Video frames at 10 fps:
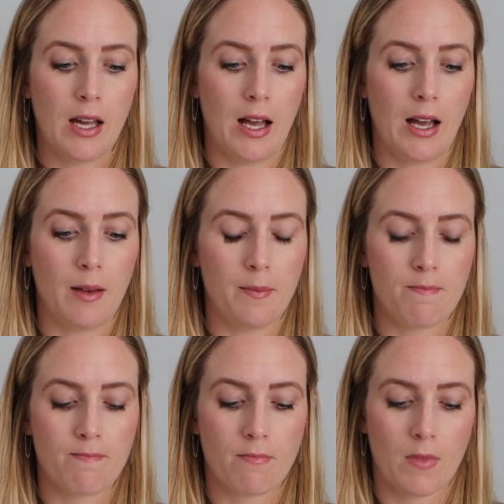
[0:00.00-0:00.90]

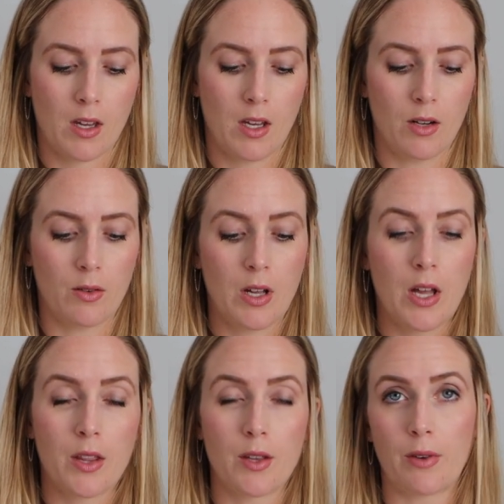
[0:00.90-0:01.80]
you know,
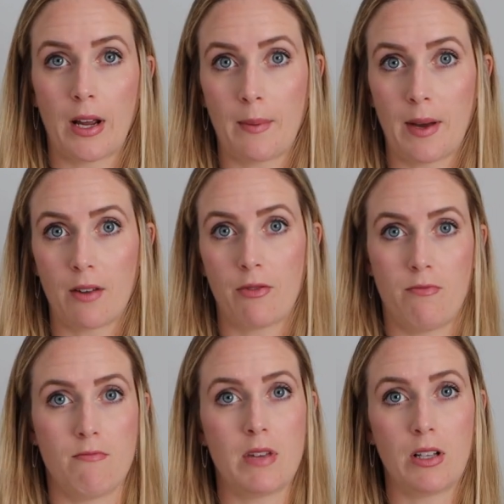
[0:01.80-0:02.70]
the right amount of
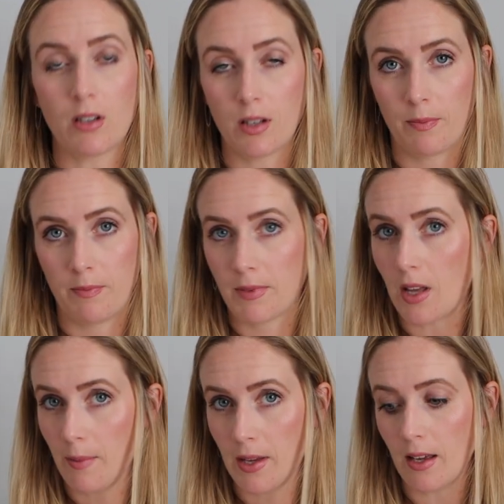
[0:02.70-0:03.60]
milk
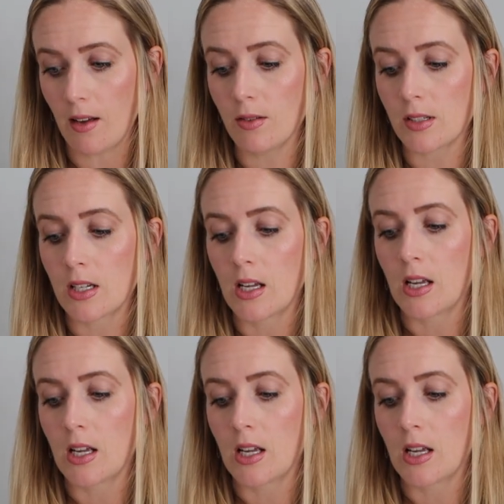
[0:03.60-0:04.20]
coming out,